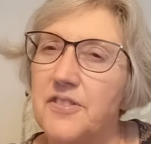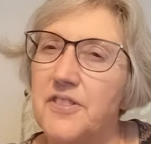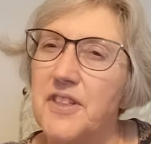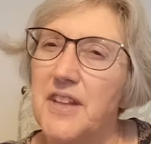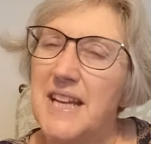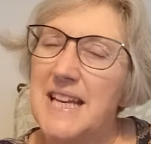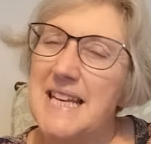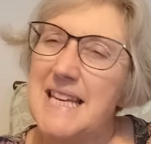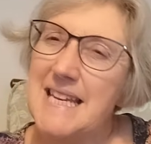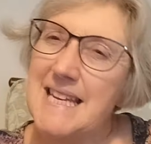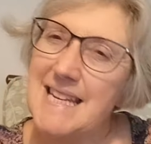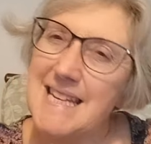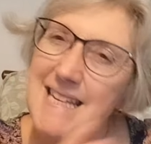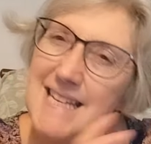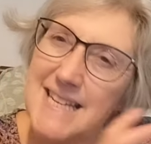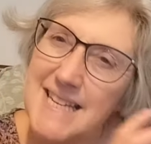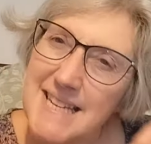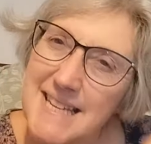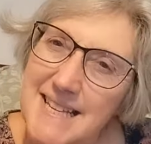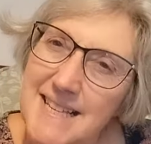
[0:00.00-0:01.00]
that
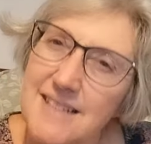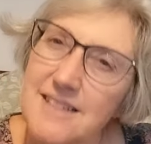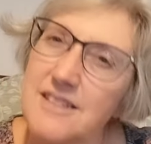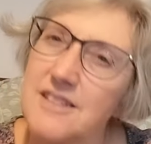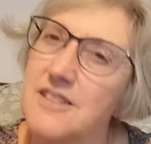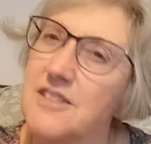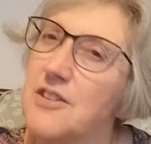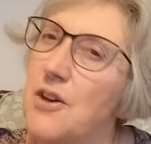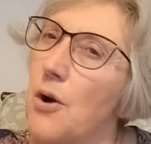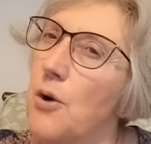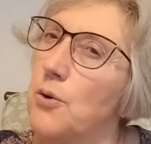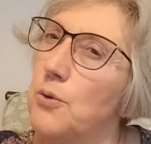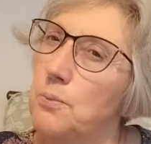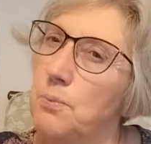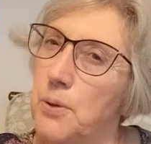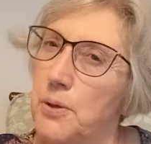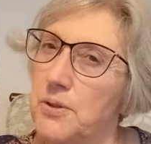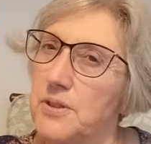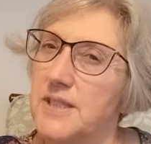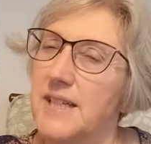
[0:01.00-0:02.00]
links the whole
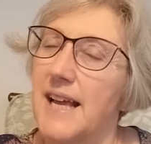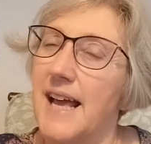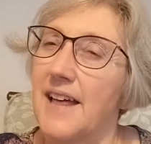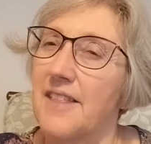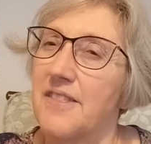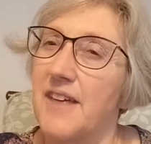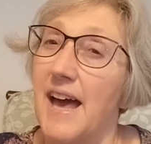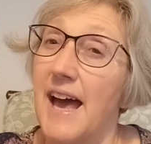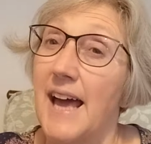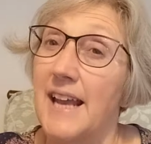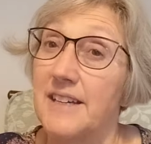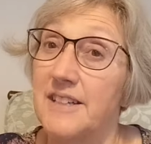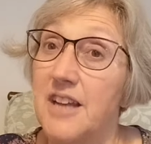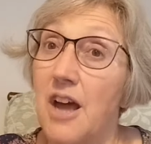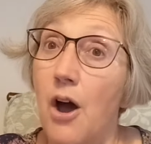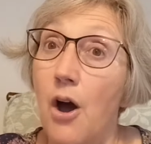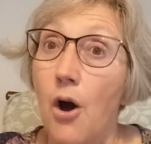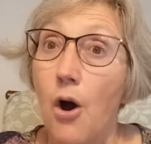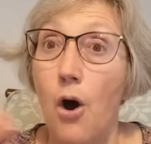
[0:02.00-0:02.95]
book together and